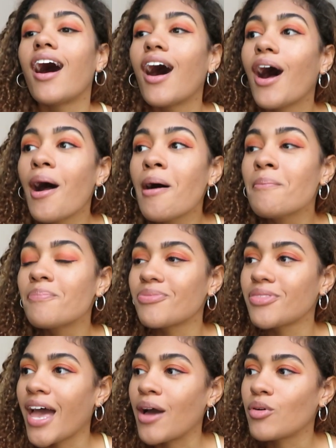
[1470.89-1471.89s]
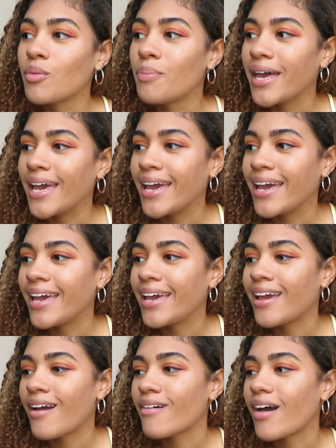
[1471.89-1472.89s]
Um, there will
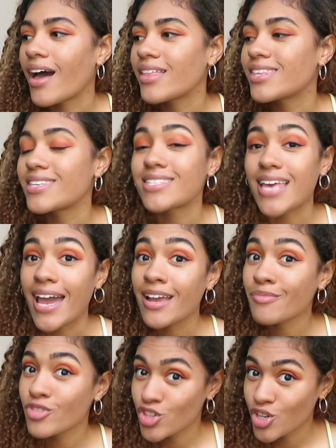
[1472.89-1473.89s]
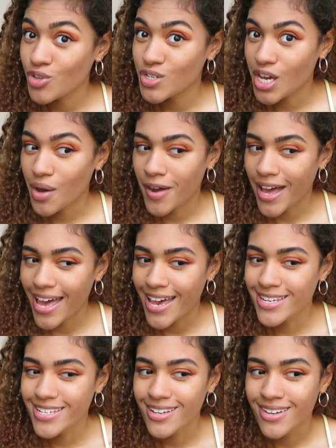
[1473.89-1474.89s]
be the same studio
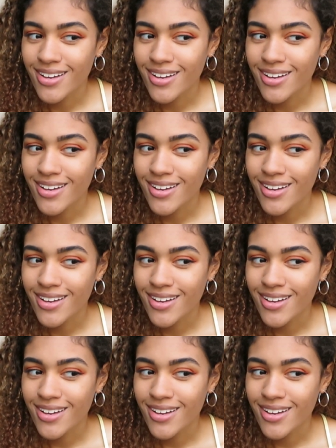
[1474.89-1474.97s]
head.